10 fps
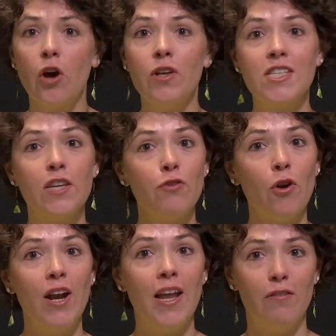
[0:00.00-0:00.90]
on several
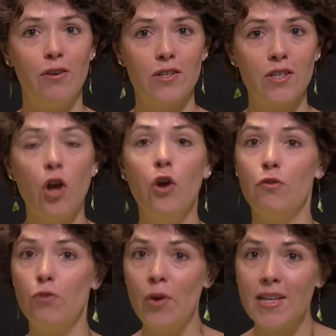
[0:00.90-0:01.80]
levels.
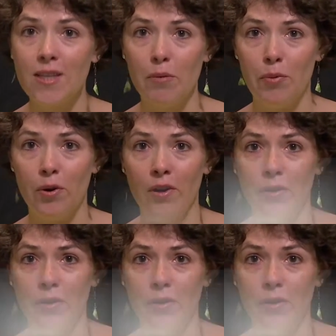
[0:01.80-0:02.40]
For example,